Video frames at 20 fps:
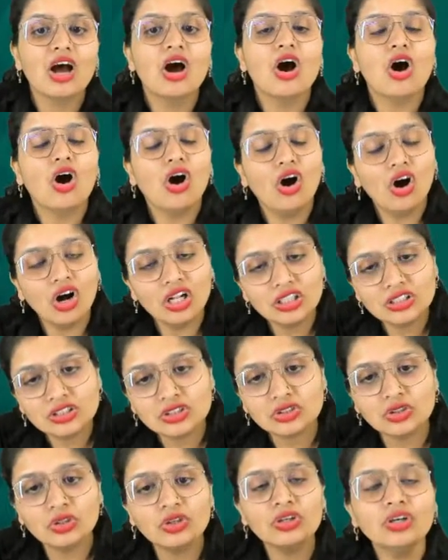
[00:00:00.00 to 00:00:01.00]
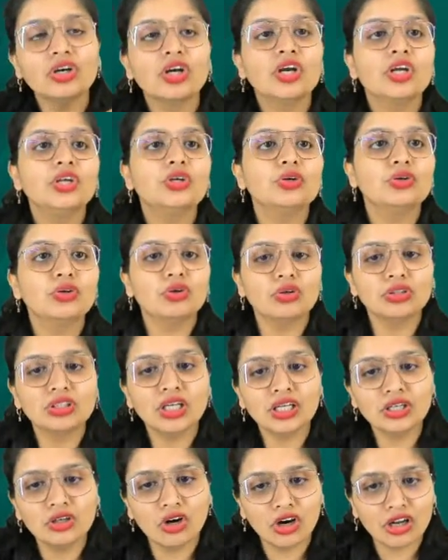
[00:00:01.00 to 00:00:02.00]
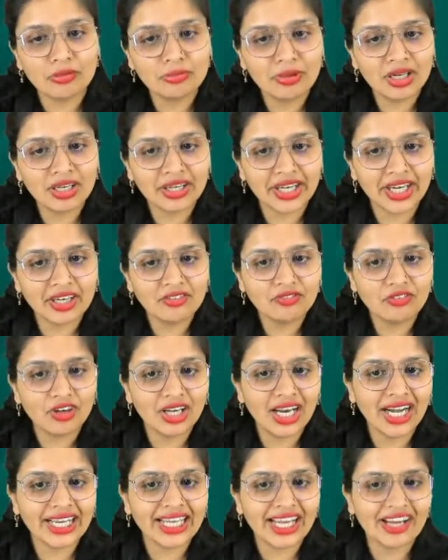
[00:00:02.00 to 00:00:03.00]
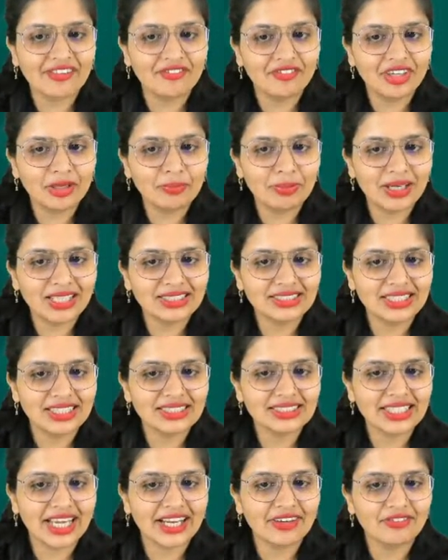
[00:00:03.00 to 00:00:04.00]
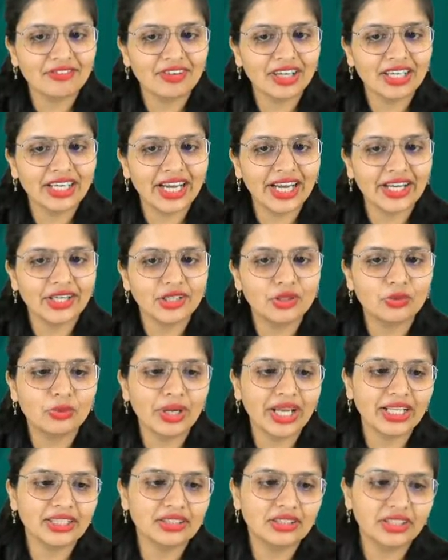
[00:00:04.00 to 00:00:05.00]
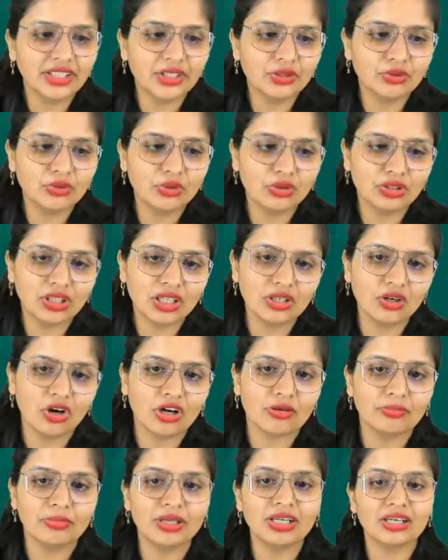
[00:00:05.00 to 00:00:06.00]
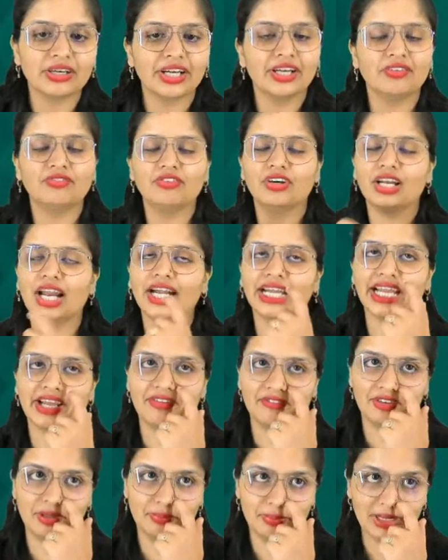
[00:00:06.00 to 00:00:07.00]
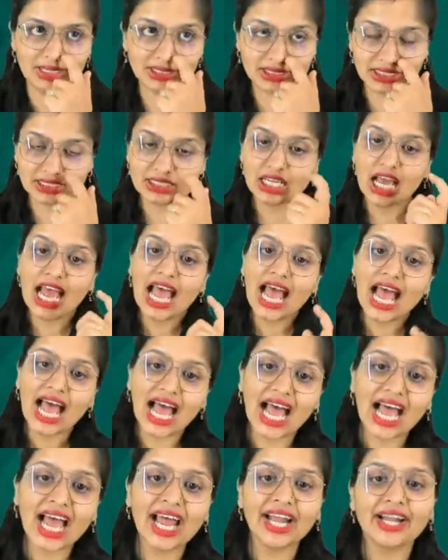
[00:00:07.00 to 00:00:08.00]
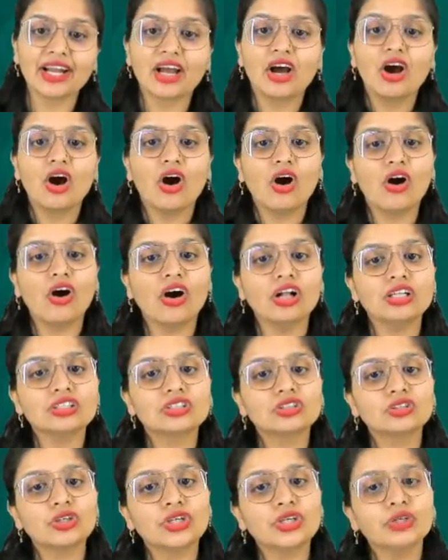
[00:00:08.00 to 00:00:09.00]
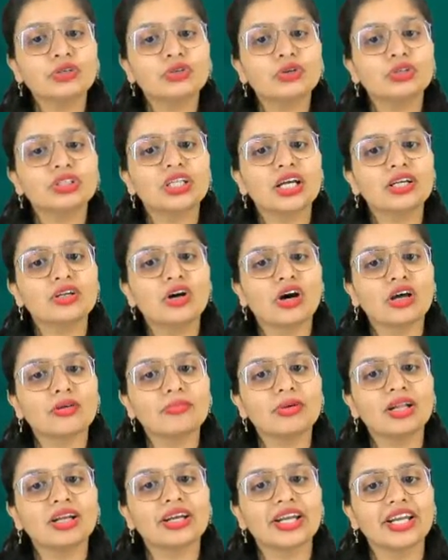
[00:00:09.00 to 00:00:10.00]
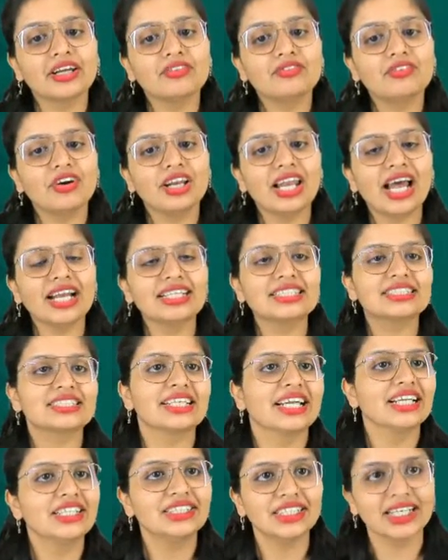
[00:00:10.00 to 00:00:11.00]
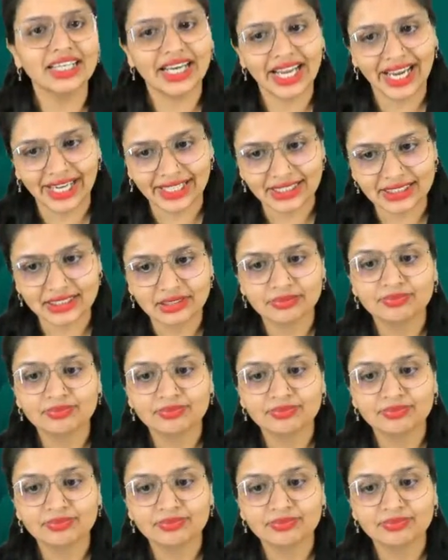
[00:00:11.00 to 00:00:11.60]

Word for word: Also, you know the normal rainfall at every places, N1, N2, N3, you know the normal rainfall at every places. And also you know the normal rainfall at station X.